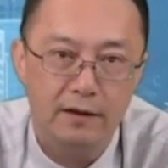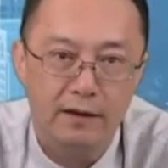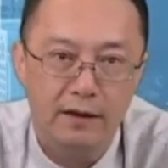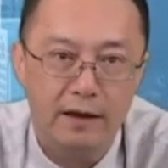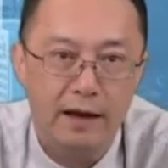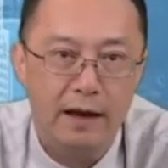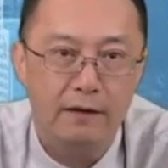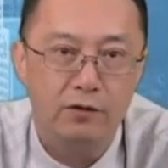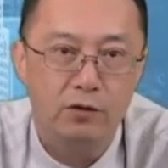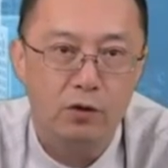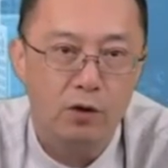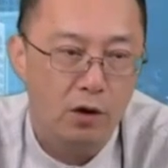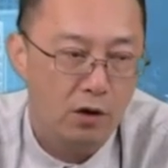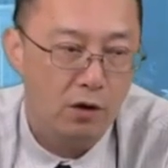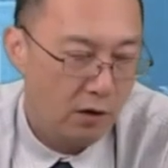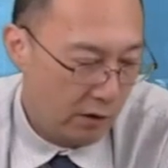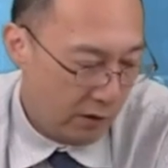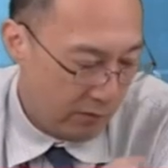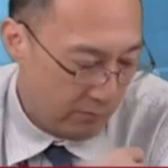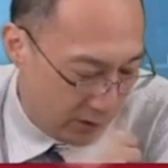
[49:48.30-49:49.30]
After
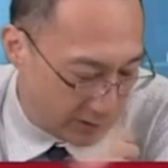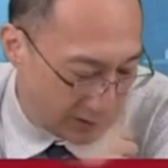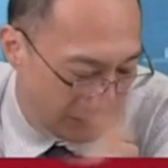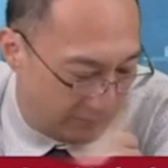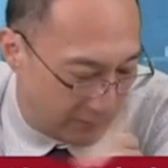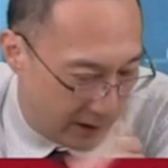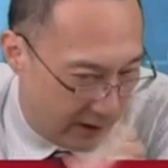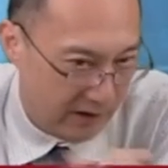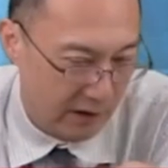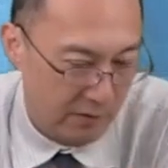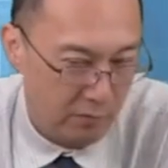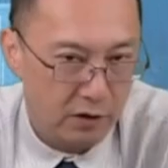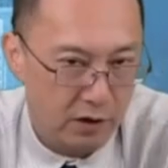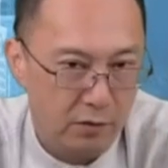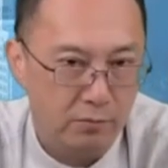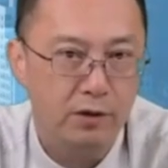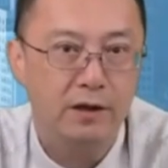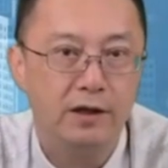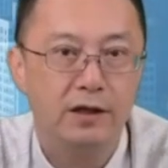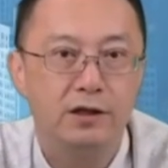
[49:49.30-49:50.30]
all, we're investing real
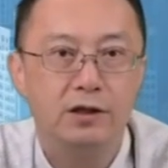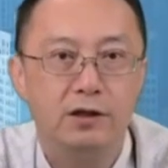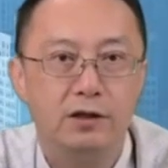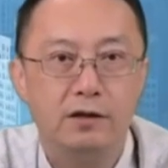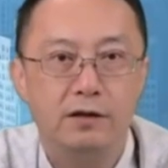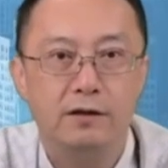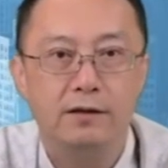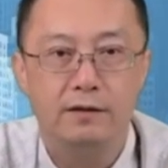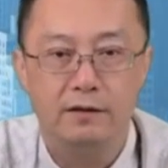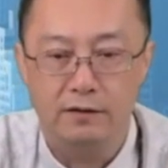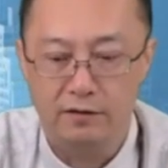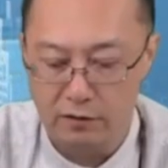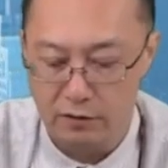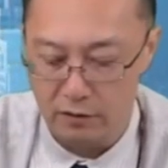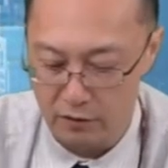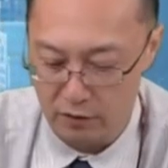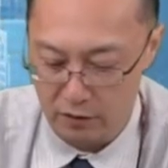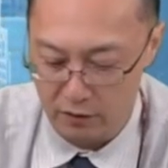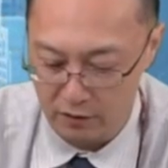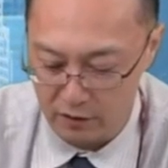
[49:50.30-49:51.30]
money here.
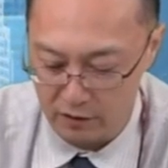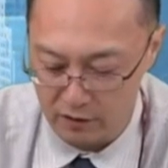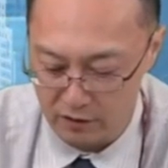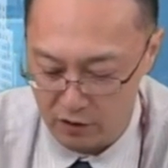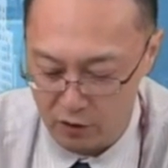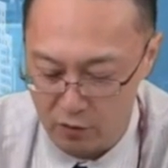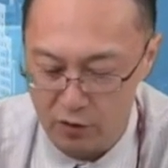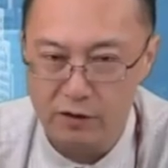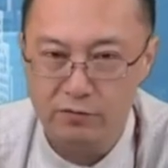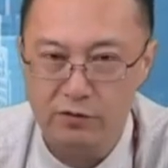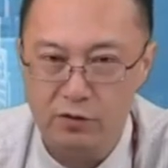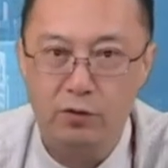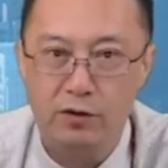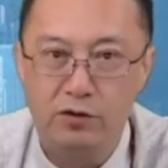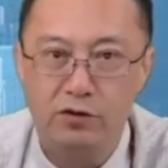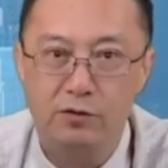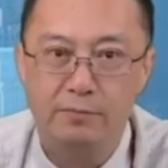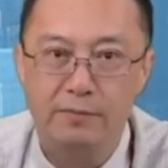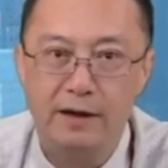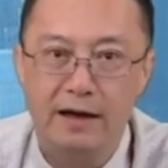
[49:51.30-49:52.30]
So everyone
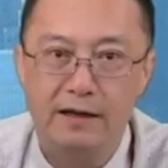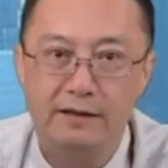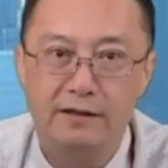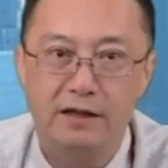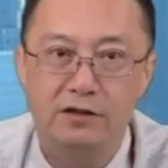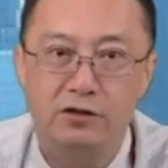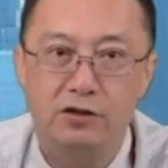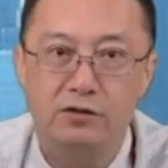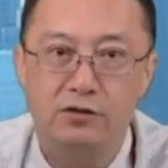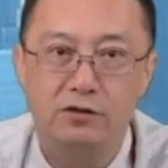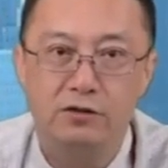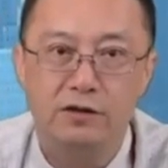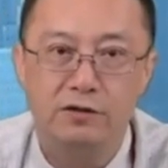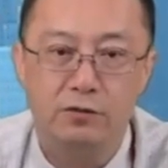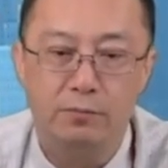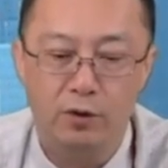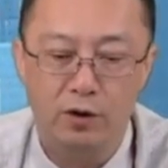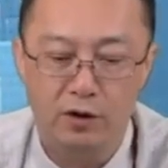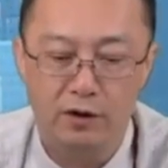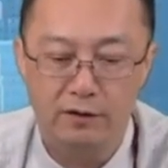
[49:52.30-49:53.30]
should pay attention to this
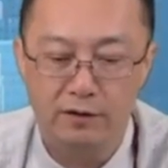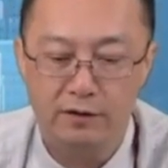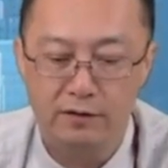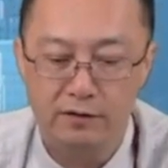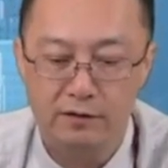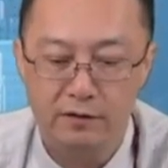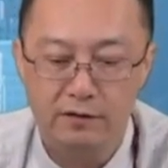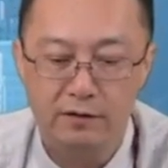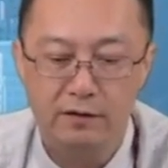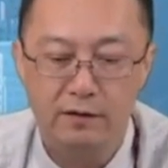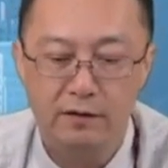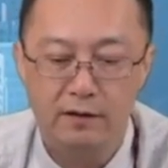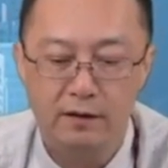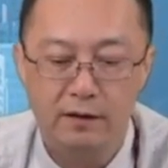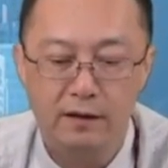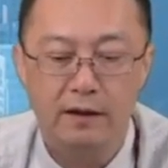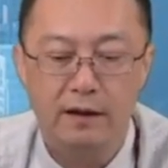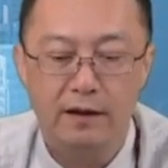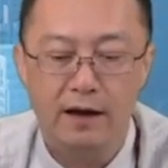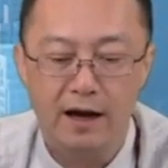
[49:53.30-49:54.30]
part.
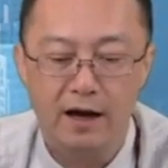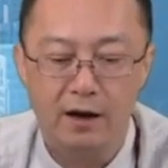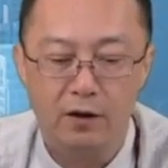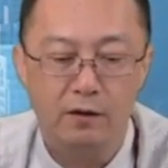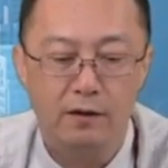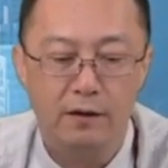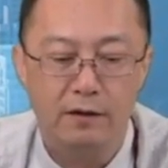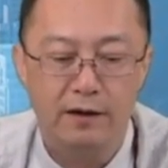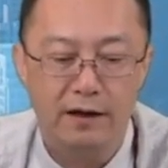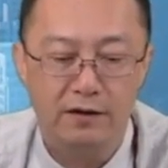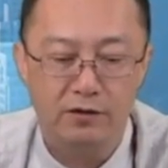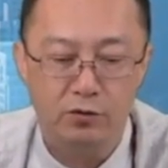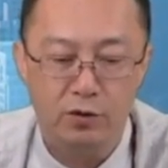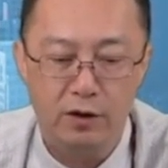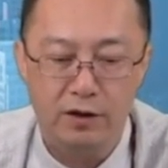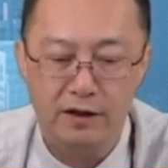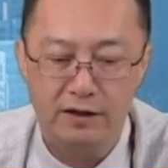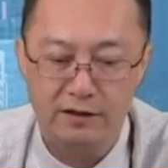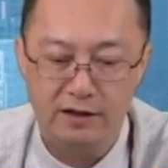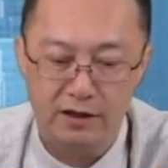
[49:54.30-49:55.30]
Now, let's
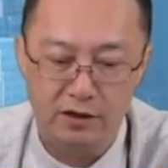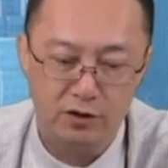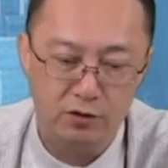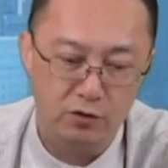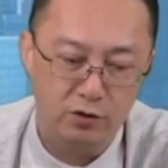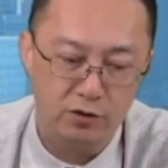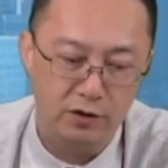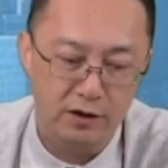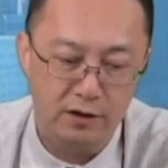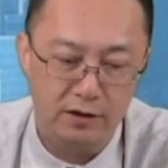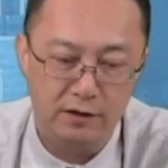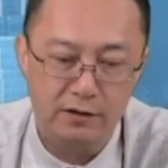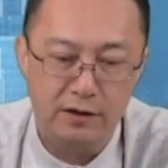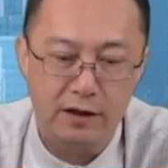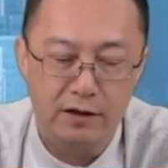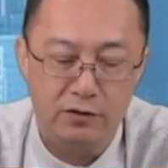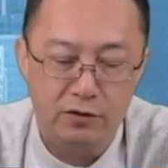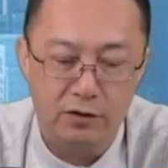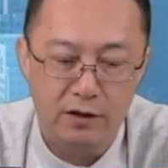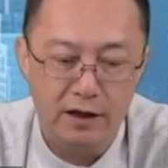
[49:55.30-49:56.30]
quickly take a look.
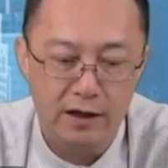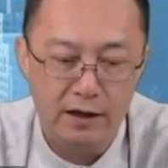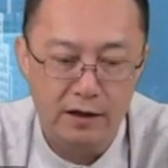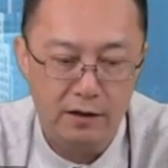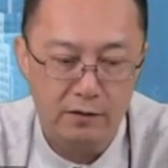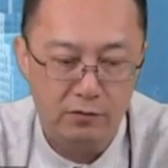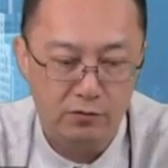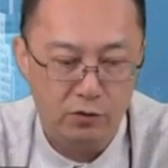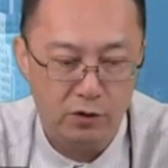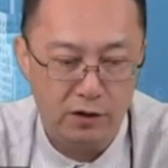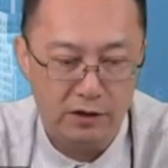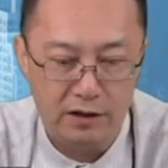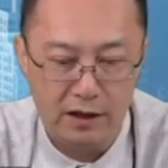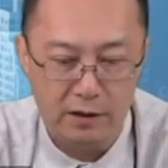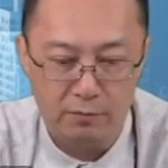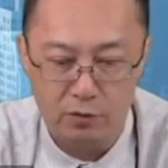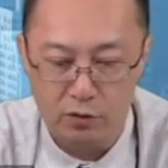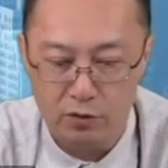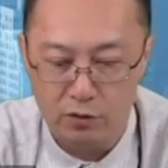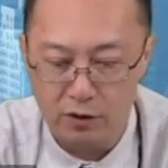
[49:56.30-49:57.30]
Yesterday, for
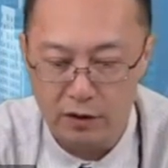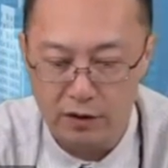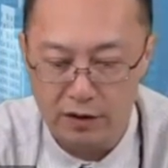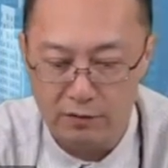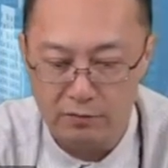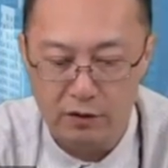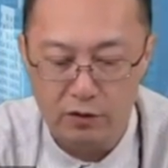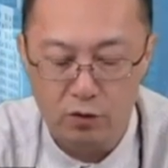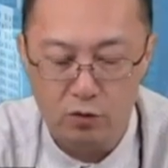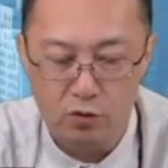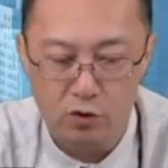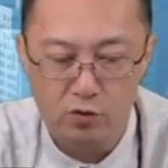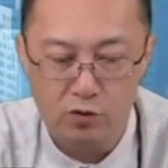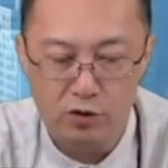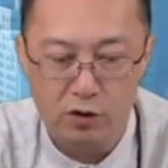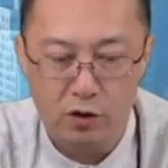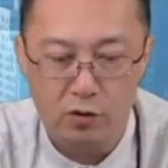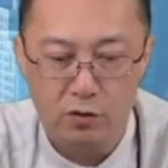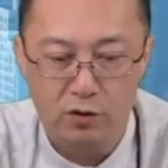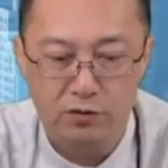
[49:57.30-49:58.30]
example, even though
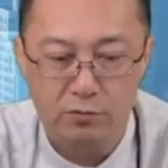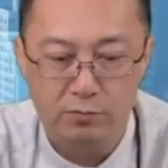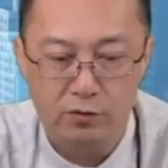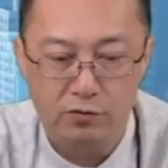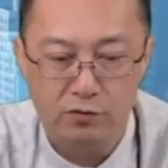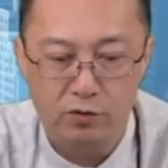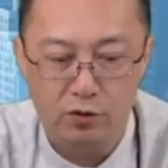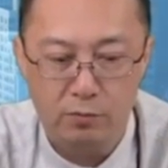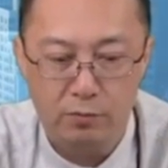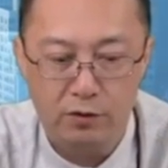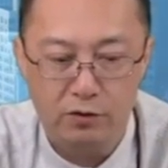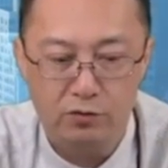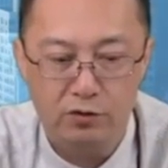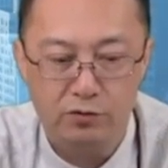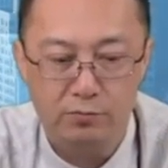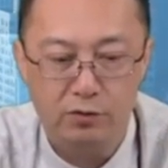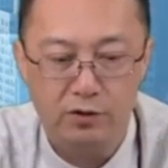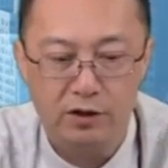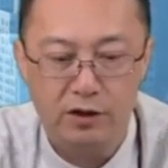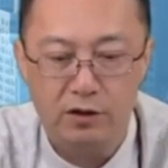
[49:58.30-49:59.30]
Coca-Cola's performance
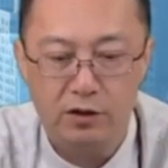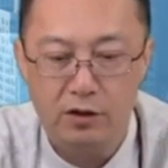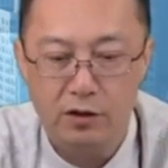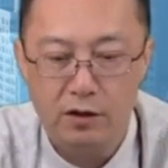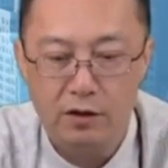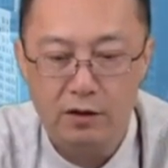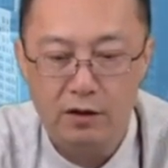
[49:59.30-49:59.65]
was pretty good,